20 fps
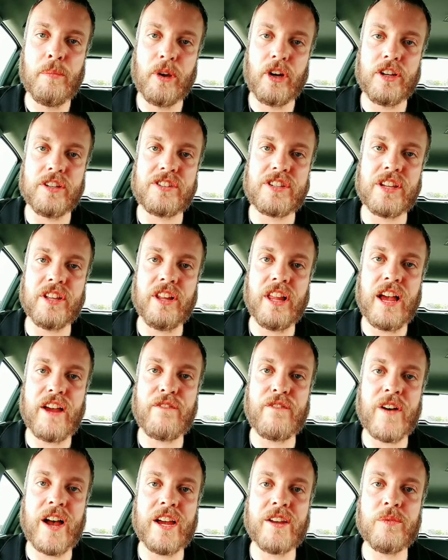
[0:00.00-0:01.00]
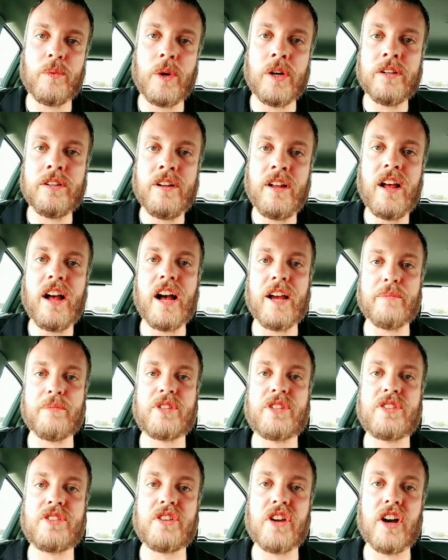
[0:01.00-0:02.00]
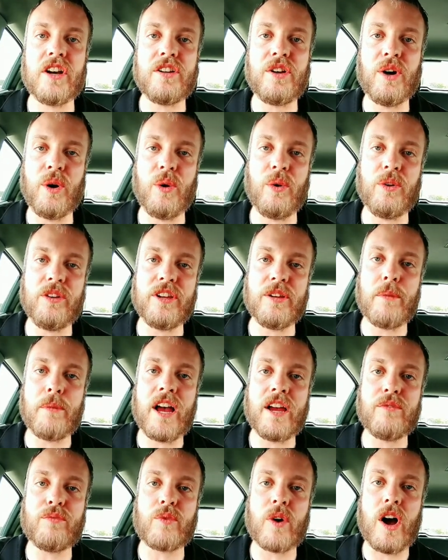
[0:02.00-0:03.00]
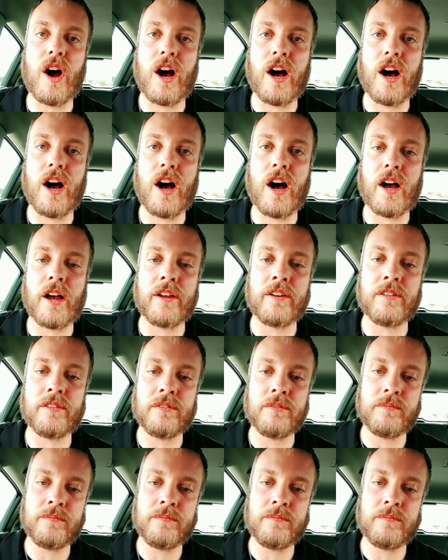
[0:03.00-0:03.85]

but until I find one, I'm stuck holding my rod.